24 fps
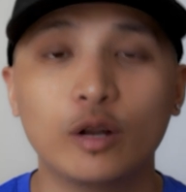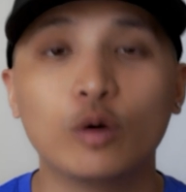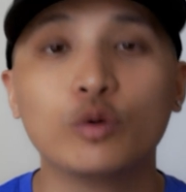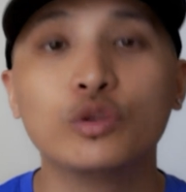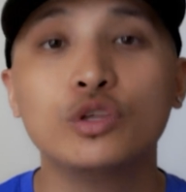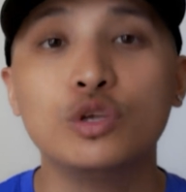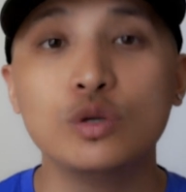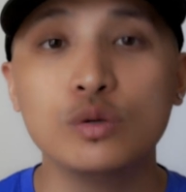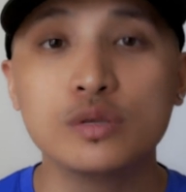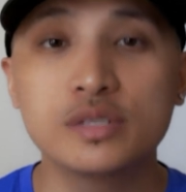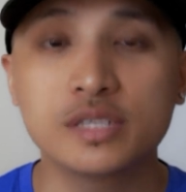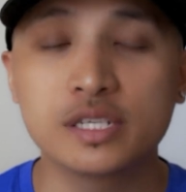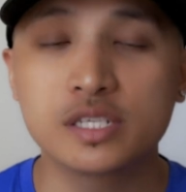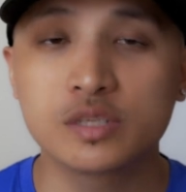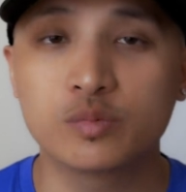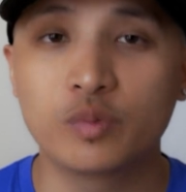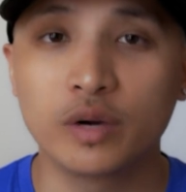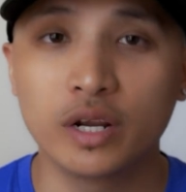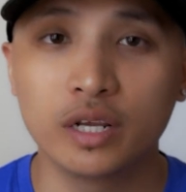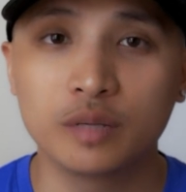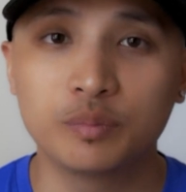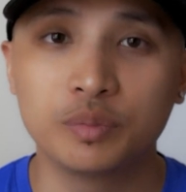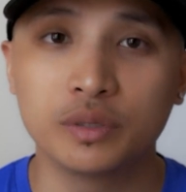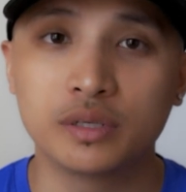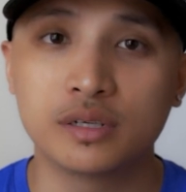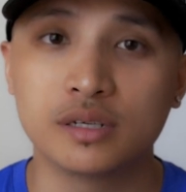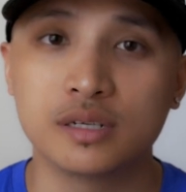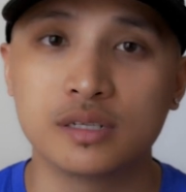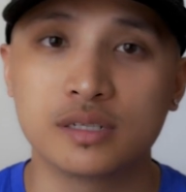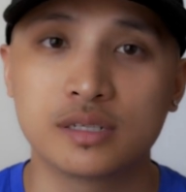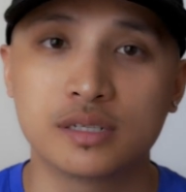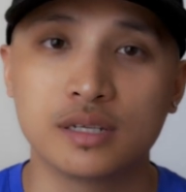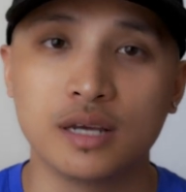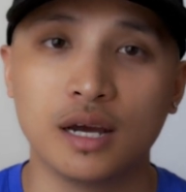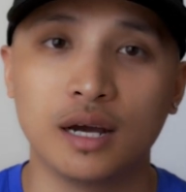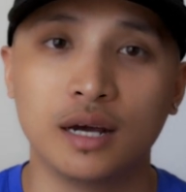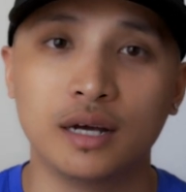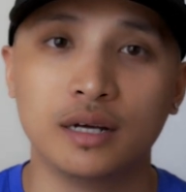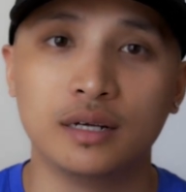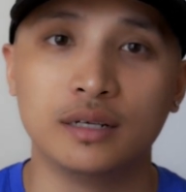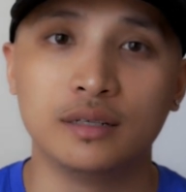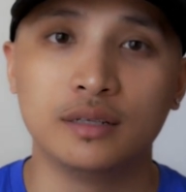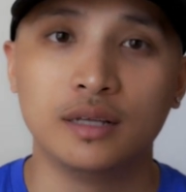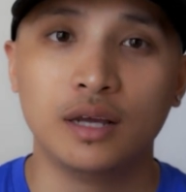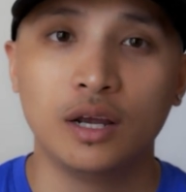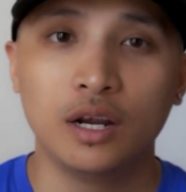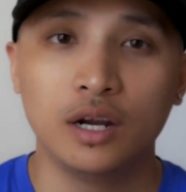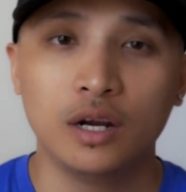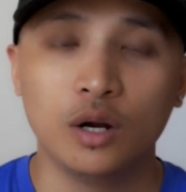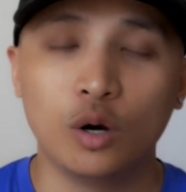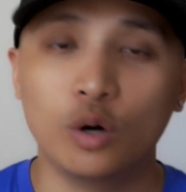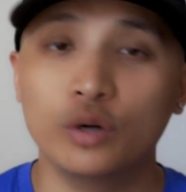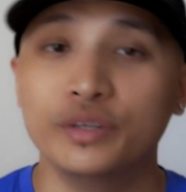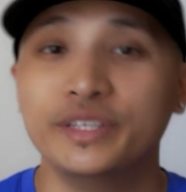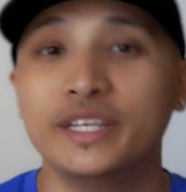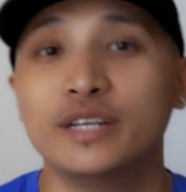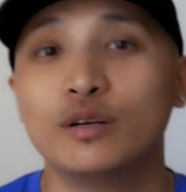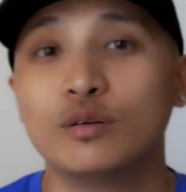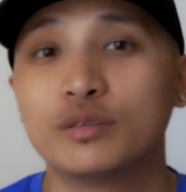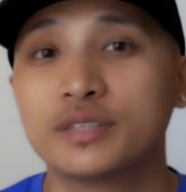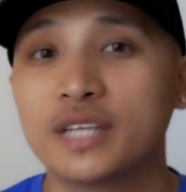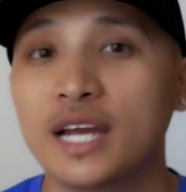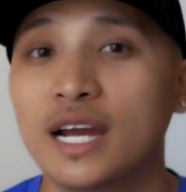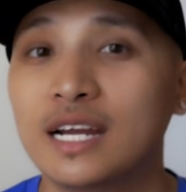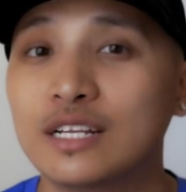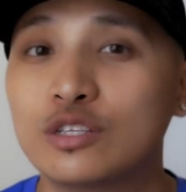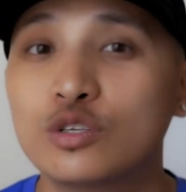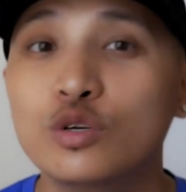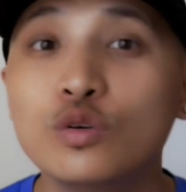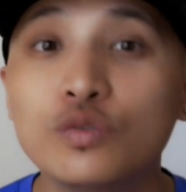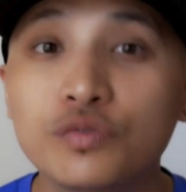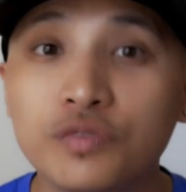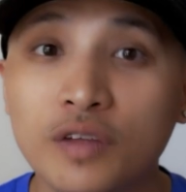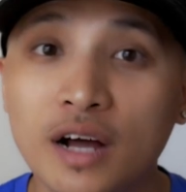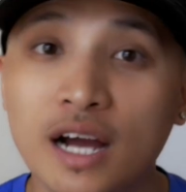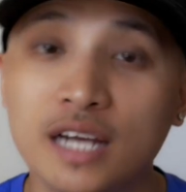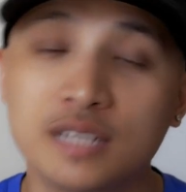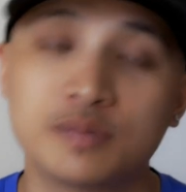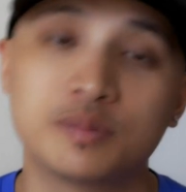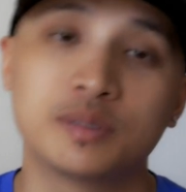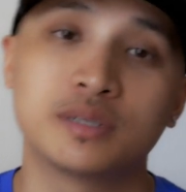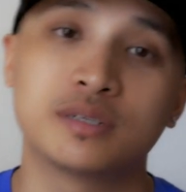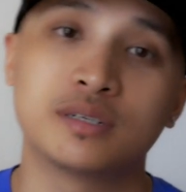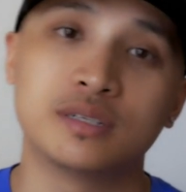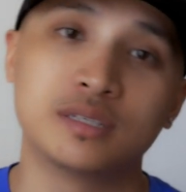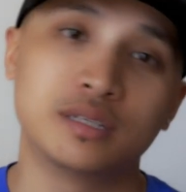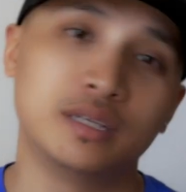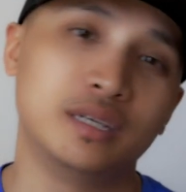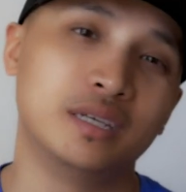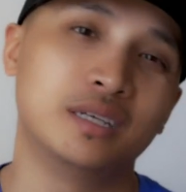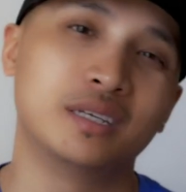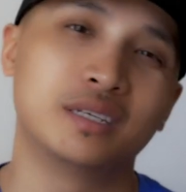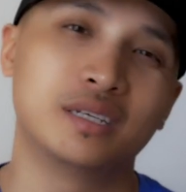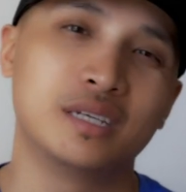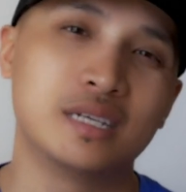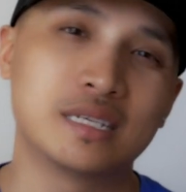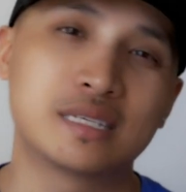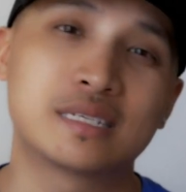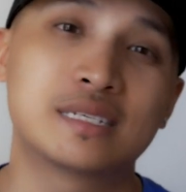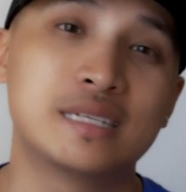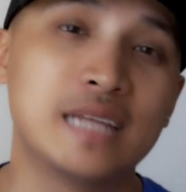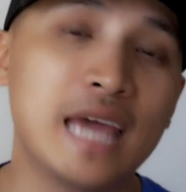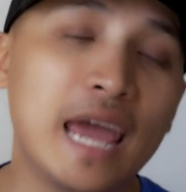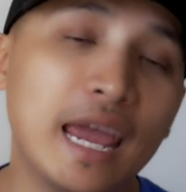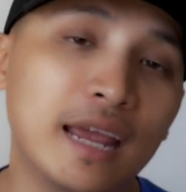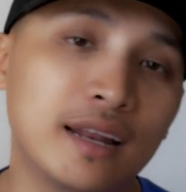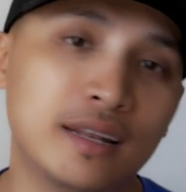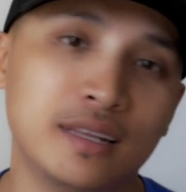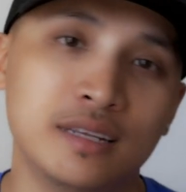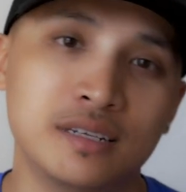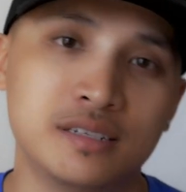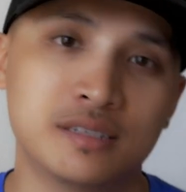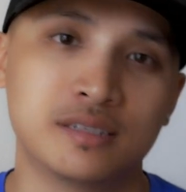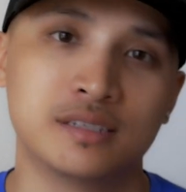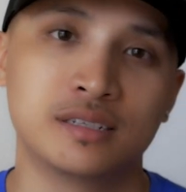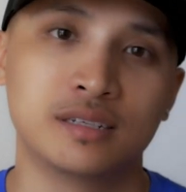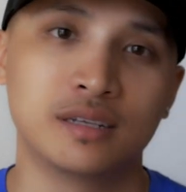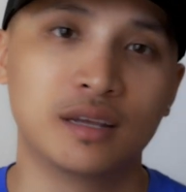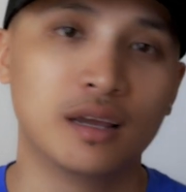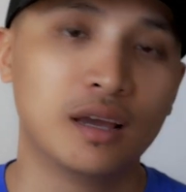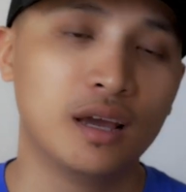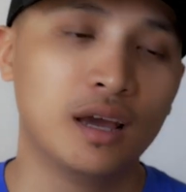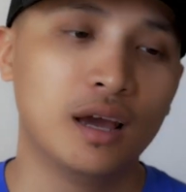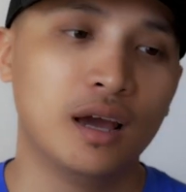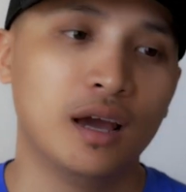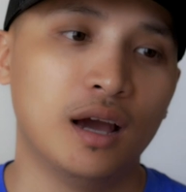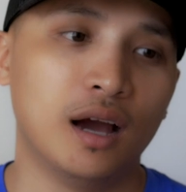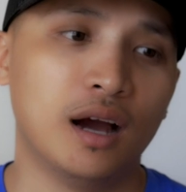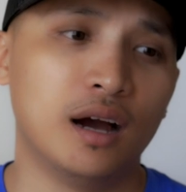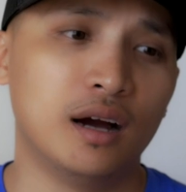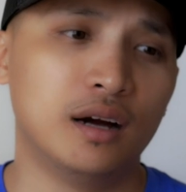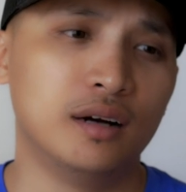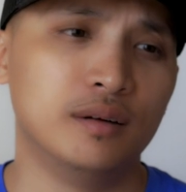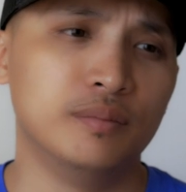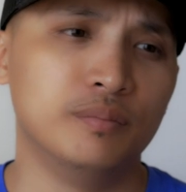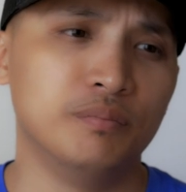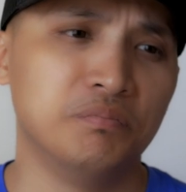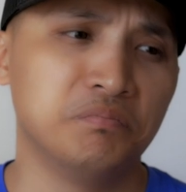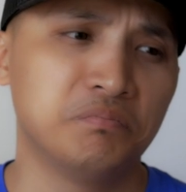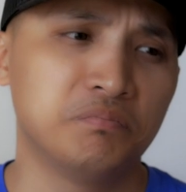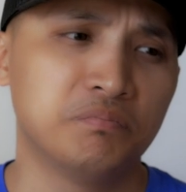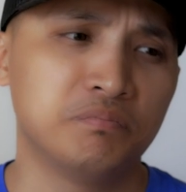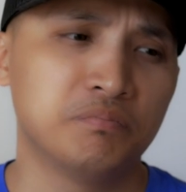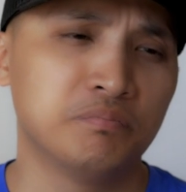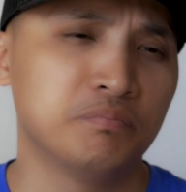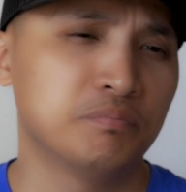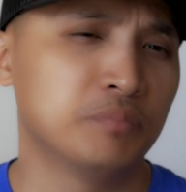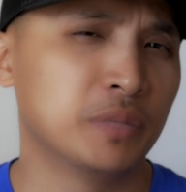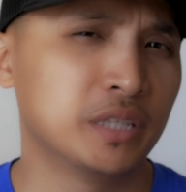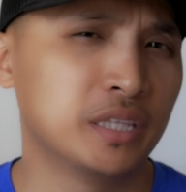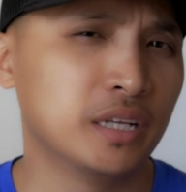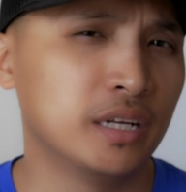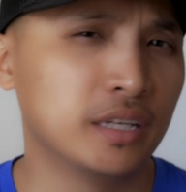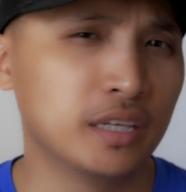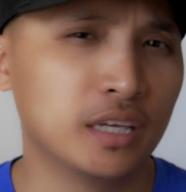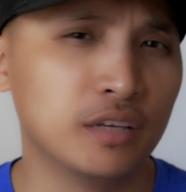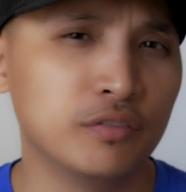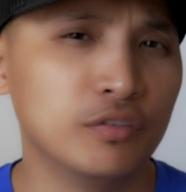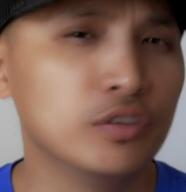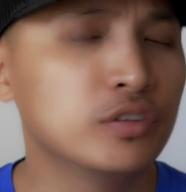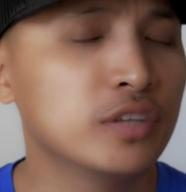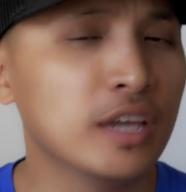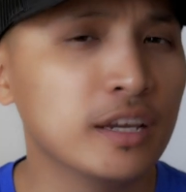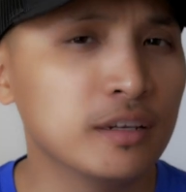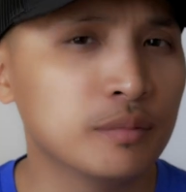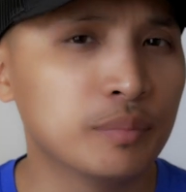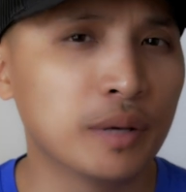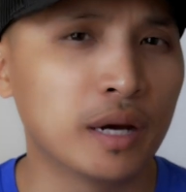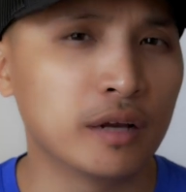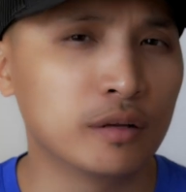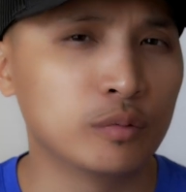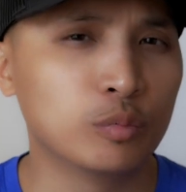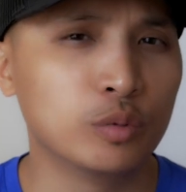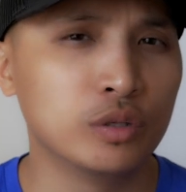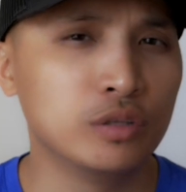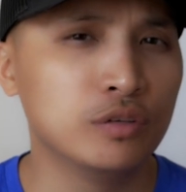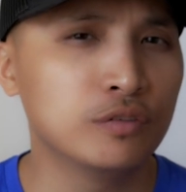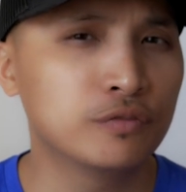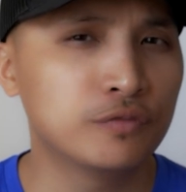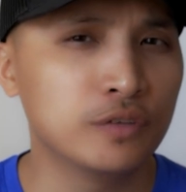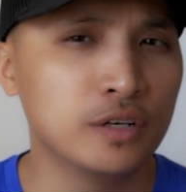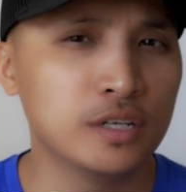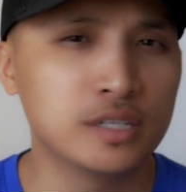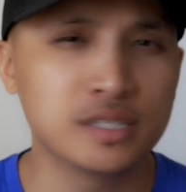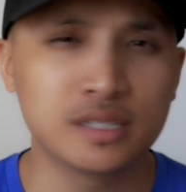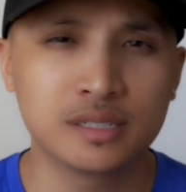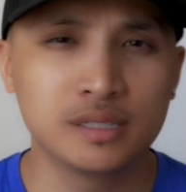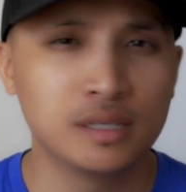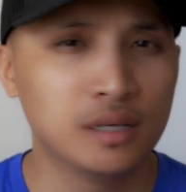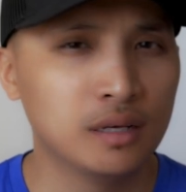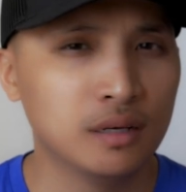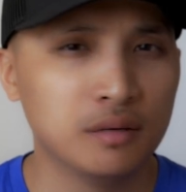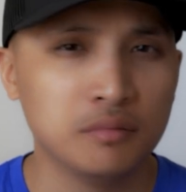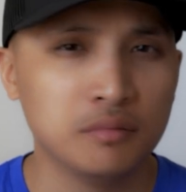don't use this rig because, uh, or they don't tie two flies because it gets snagged easily. Um, but then again, you think about it, when you fish,